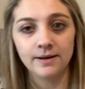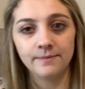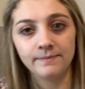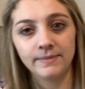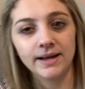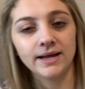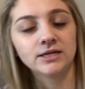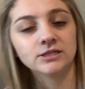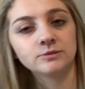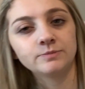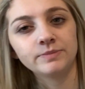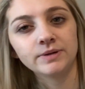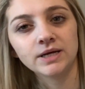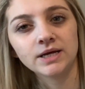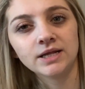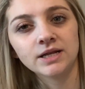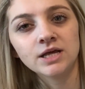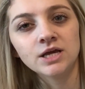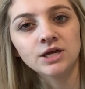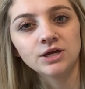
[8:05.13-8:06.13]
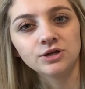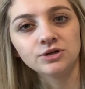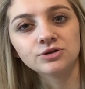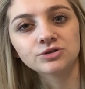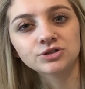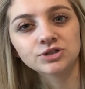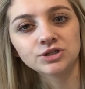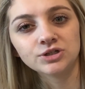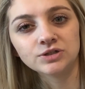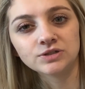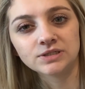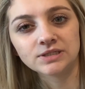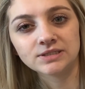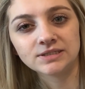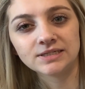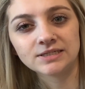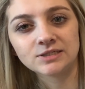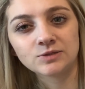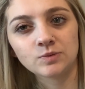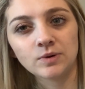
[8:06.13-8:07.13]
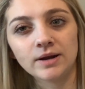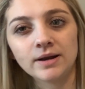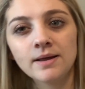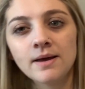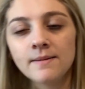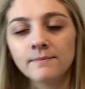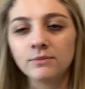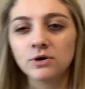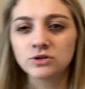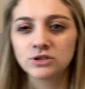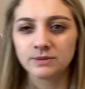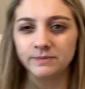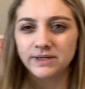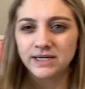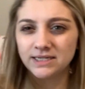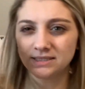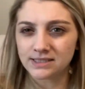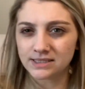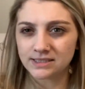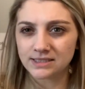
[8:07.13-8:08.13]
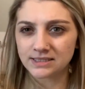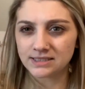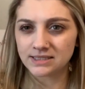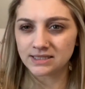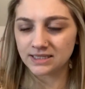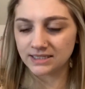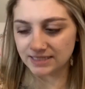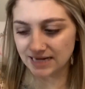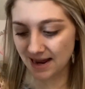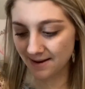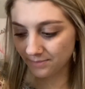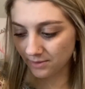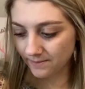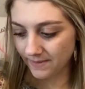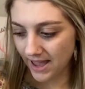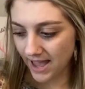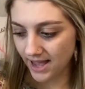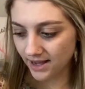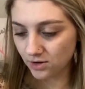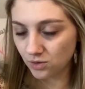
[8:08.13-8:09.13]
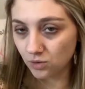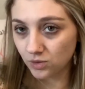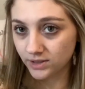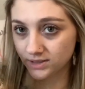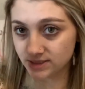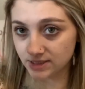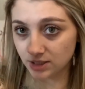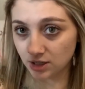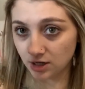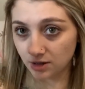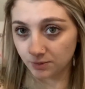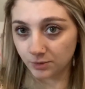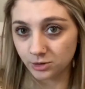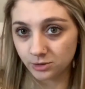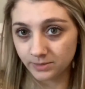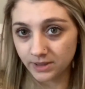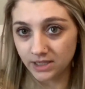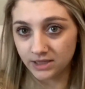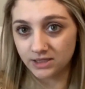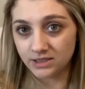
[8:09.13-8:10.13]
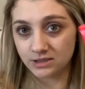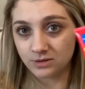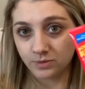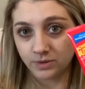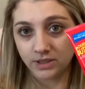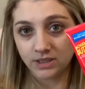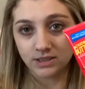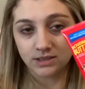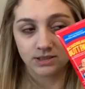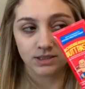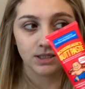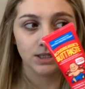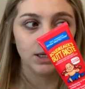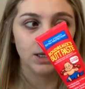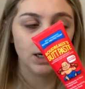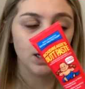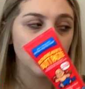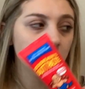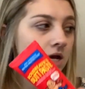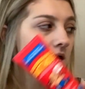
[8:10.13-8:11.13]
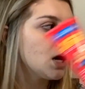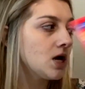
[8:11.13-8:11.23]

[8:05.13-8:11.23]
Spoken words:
My husband usually uses this one, mostly because this is in the diaper bag or it's in our room, and this one is in